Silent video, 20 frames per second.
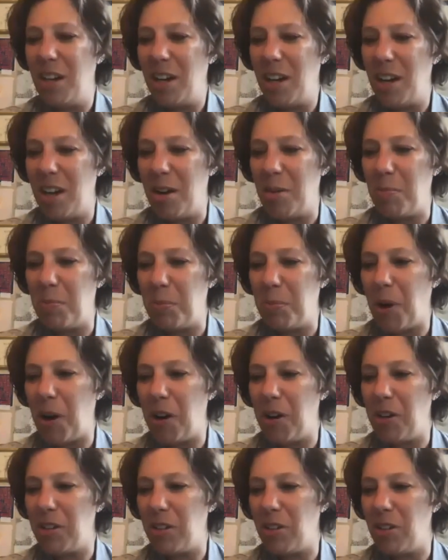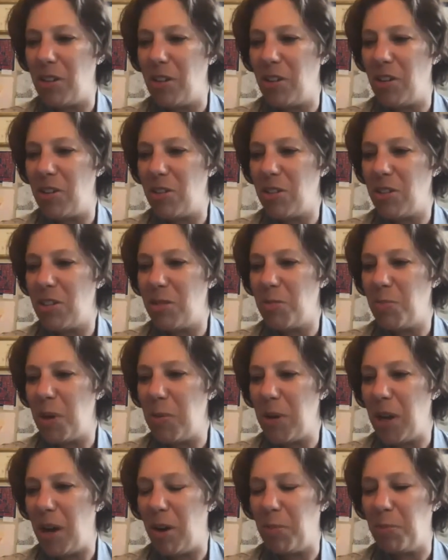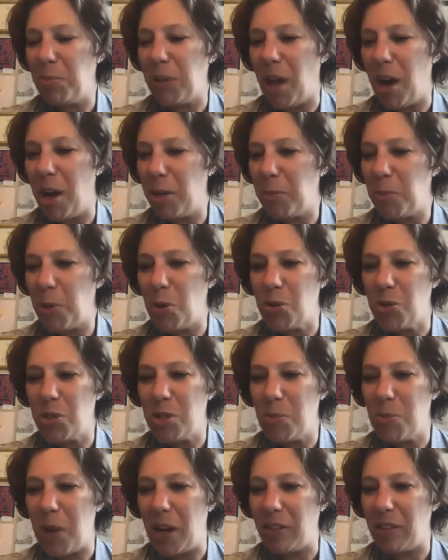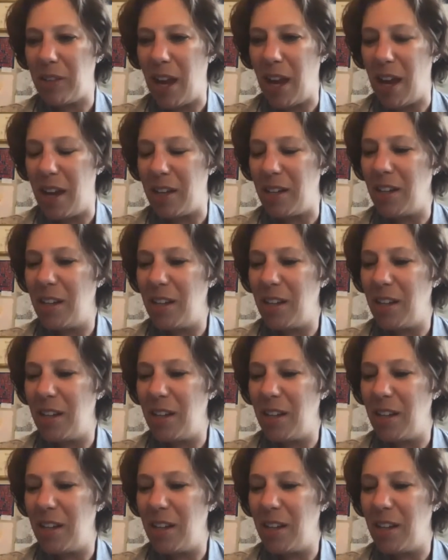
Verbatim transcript: Um, partners. Maybe I'll blog post about that.